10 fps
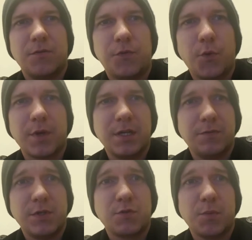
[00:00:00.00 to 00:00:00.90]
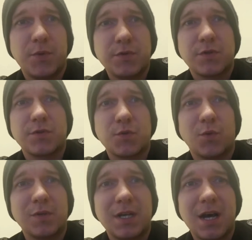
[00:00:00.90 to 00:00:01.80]
4 individual boosters
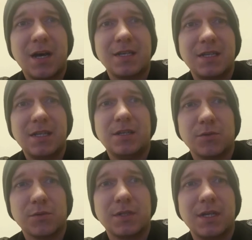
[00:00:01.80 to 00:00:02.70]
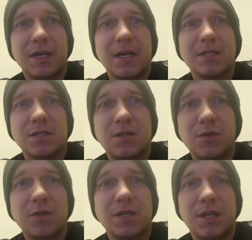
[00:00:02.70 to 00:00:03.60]
will not yield as
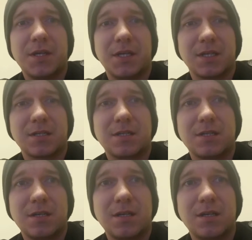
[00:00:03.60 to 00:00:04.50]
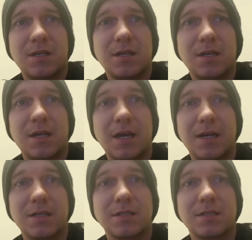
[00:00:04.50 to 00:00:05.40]
good of things
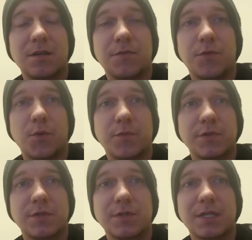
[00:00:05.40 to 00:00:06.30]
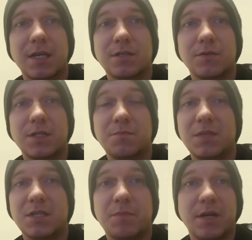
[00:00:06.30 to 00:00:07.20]
as a 4-booster set, so
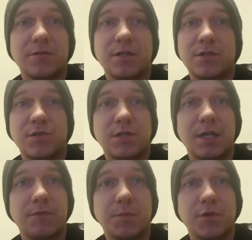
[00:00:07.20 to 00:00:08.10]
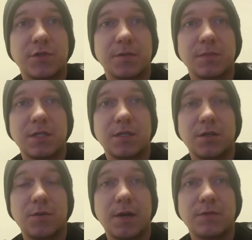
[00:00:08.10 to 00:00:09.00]
it's better to just save up your gems until
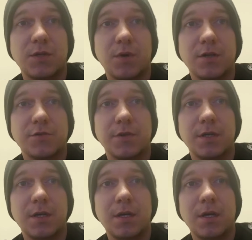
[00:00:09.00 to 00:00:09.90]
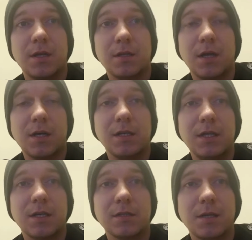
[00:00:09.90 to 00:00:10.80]
you have 200.
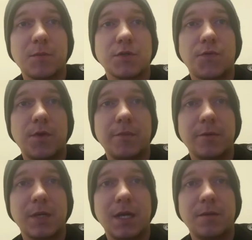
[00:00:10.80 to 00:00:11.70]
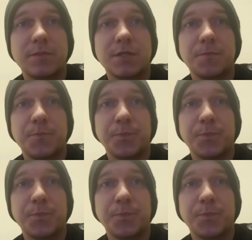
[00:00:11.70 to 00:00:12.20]
Luckily, unlike most freemium games,